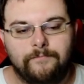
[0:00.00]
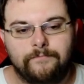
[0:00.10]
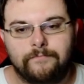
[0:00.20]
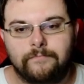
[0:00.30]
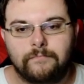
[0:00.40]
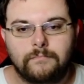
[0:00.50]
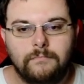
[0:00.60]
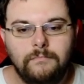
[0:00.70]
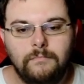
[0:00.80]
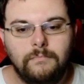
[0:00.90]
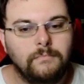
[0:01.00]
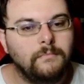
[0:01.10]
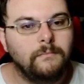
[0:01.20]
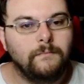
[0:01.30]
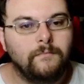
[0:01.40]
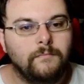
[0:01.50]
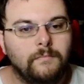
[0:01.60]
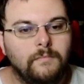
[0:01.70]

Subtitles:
[no speech]